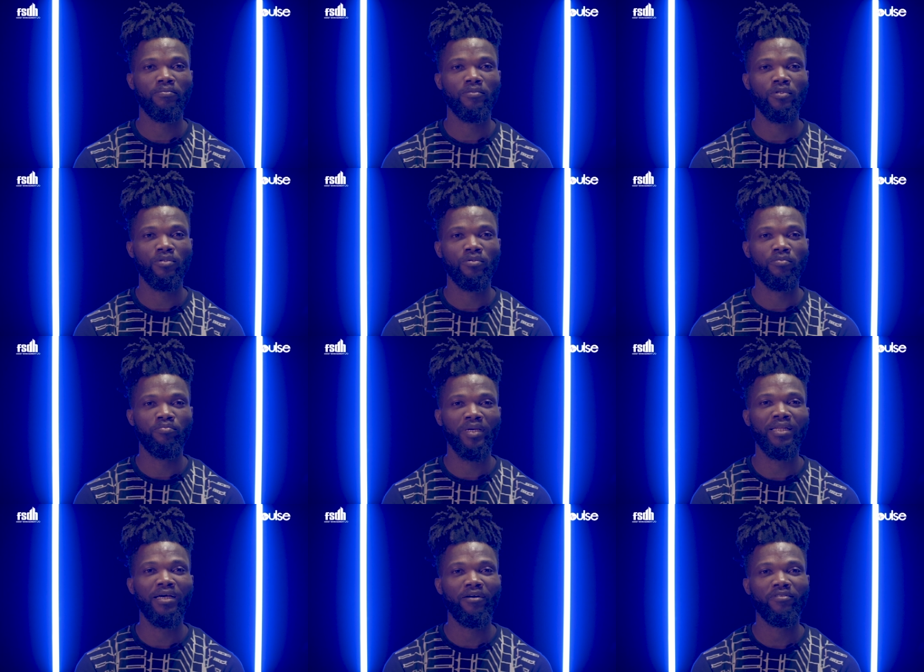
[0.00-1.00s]
um, you
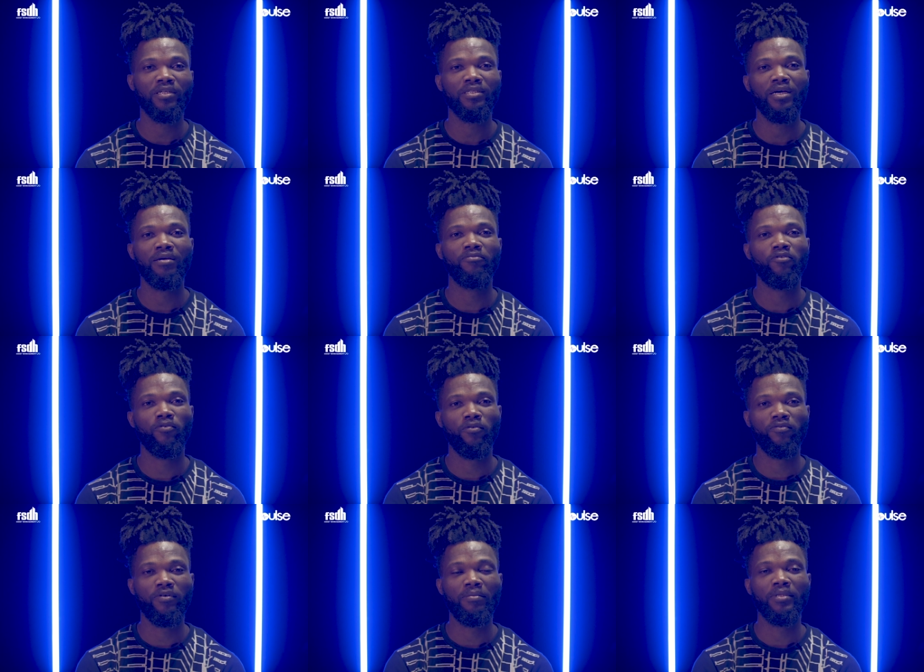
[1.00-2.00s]
barely have that time
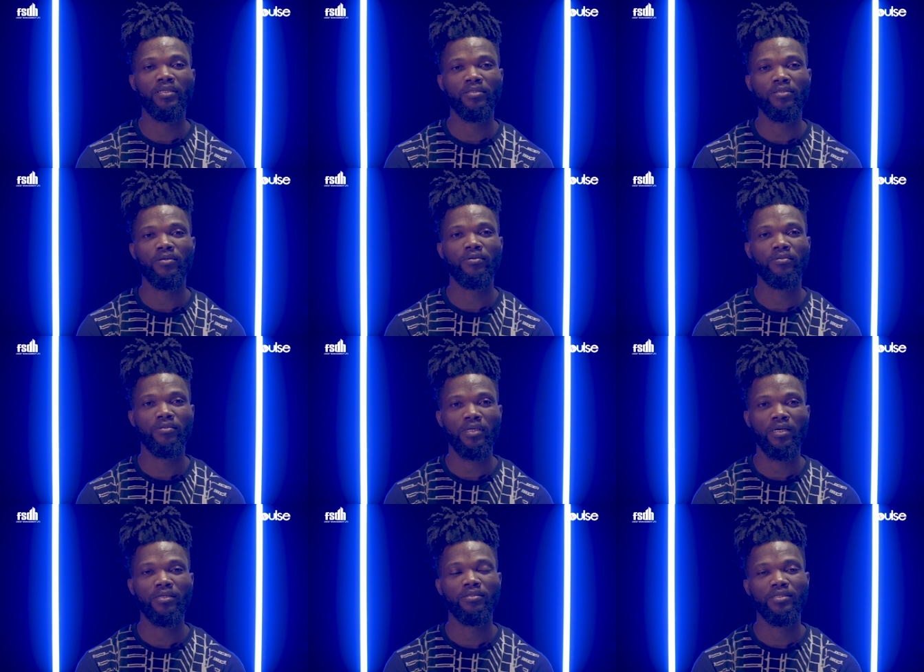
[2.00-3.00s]
for family. So yeah,